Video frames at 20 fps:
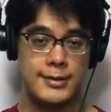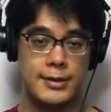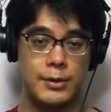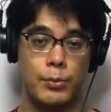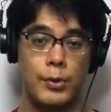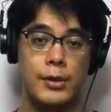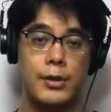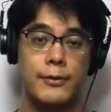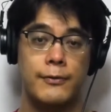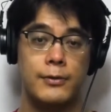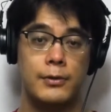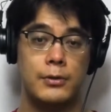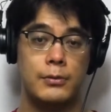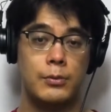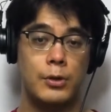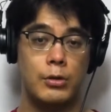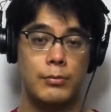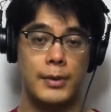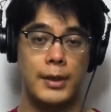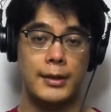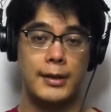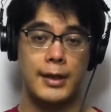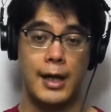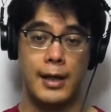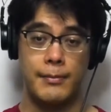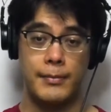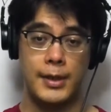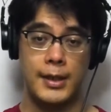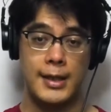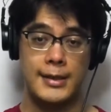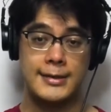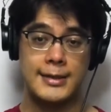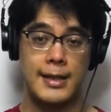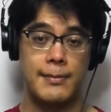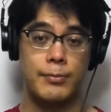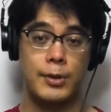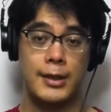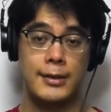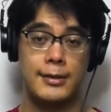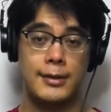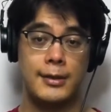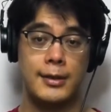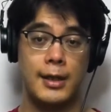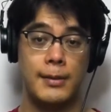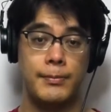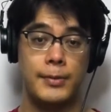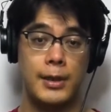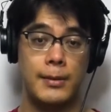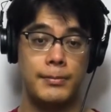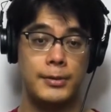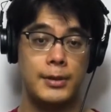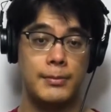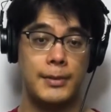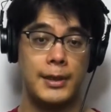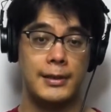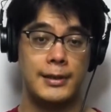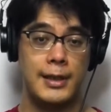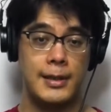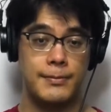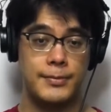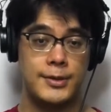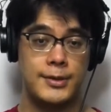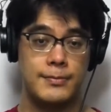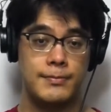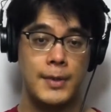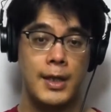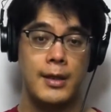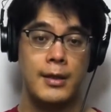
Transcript: the wonderful aroma got me as I brought the cup up to my lips,